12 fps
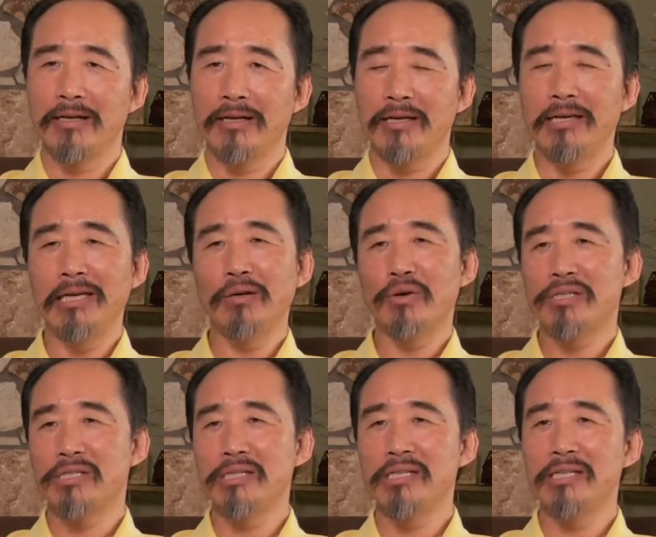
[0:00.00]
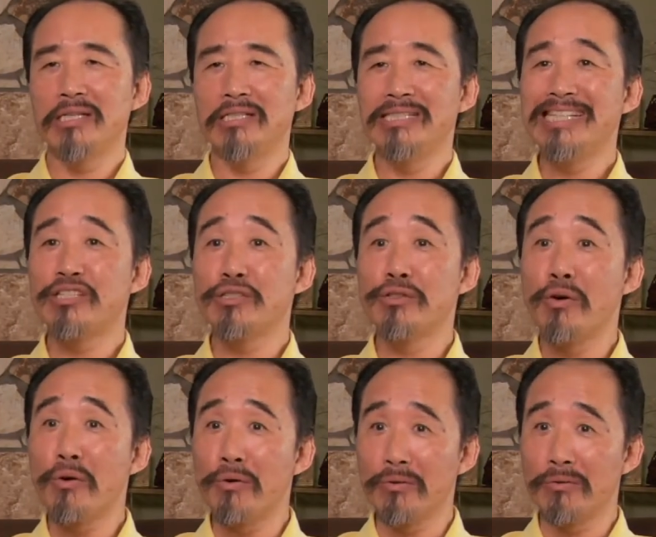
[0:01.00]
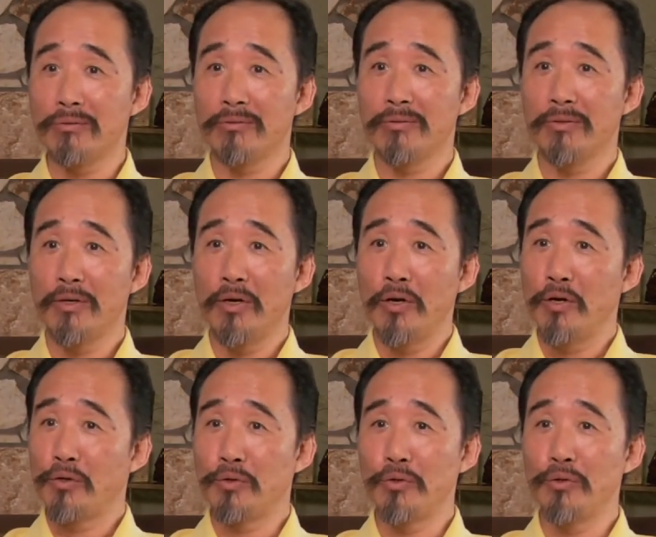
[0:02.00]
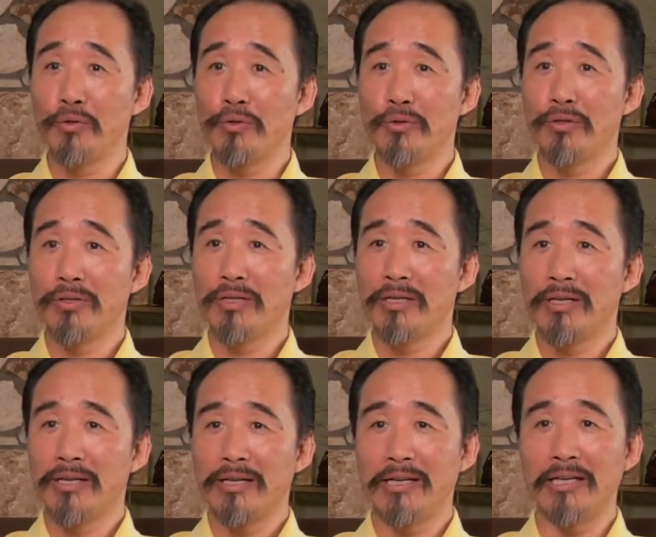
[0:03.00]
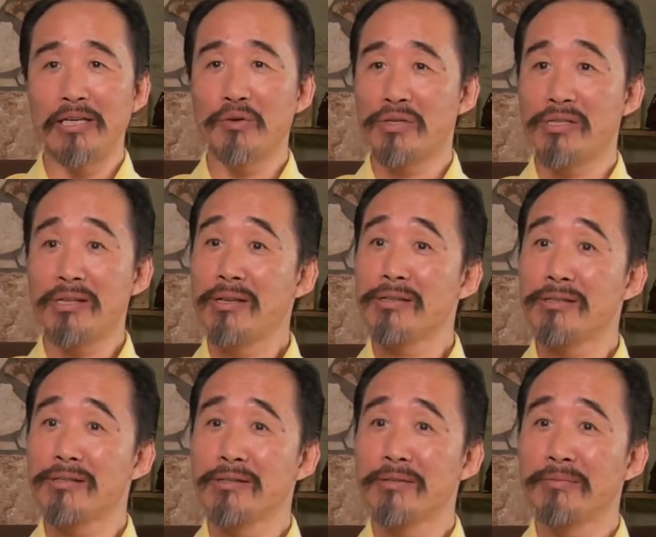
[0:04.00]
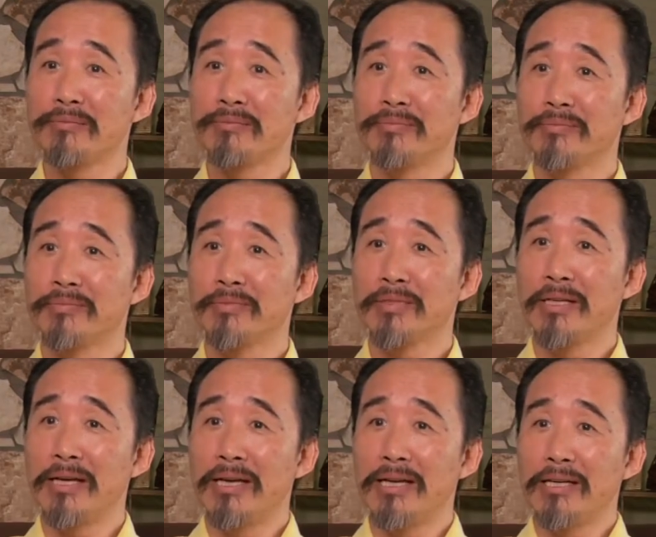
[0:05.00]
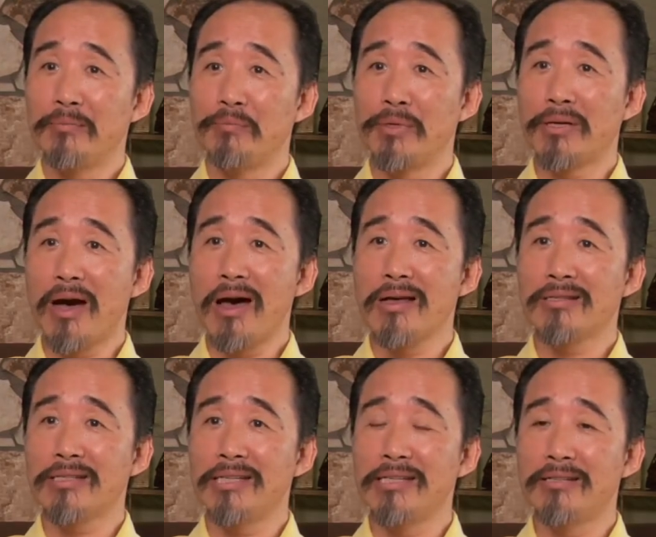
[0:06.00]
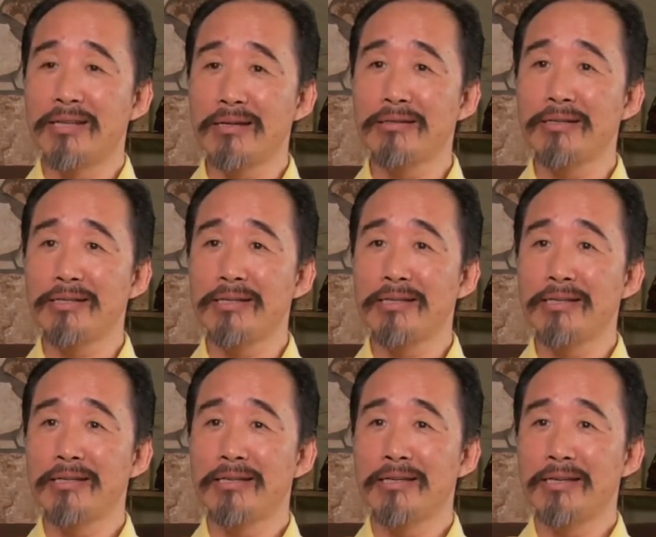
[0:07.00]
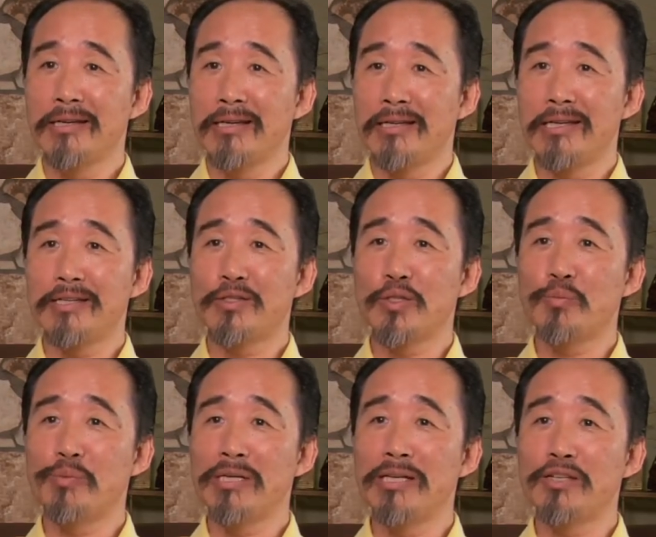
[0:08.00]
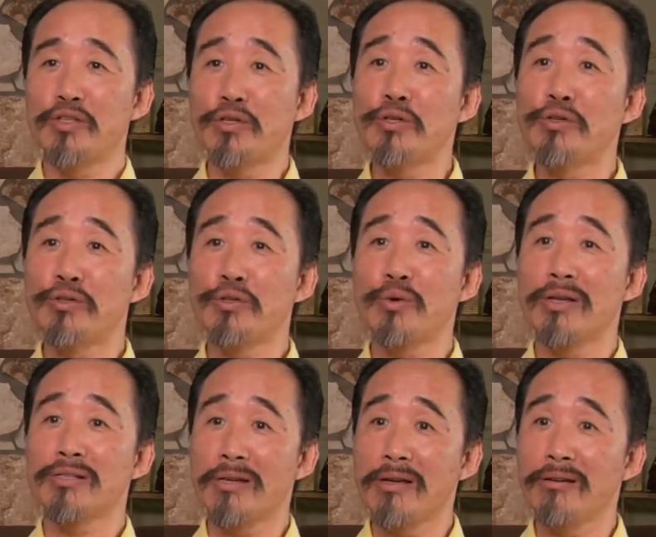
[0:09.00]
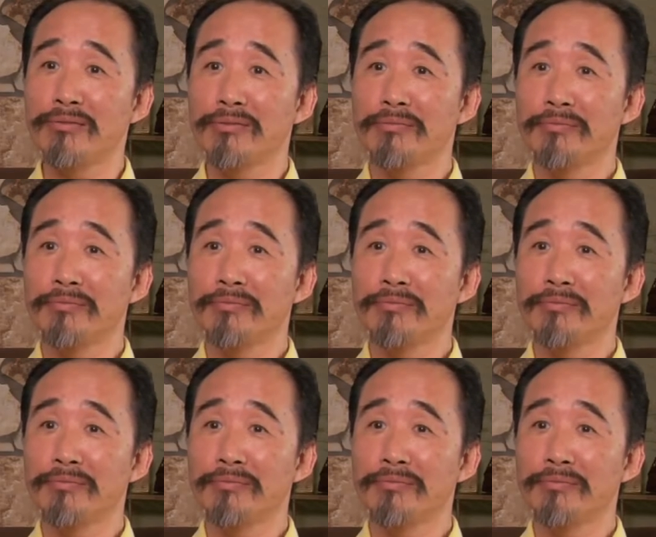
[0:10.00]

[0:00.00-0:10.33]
he or she needs to know who he or she is. Because integrity is to be true to oneself.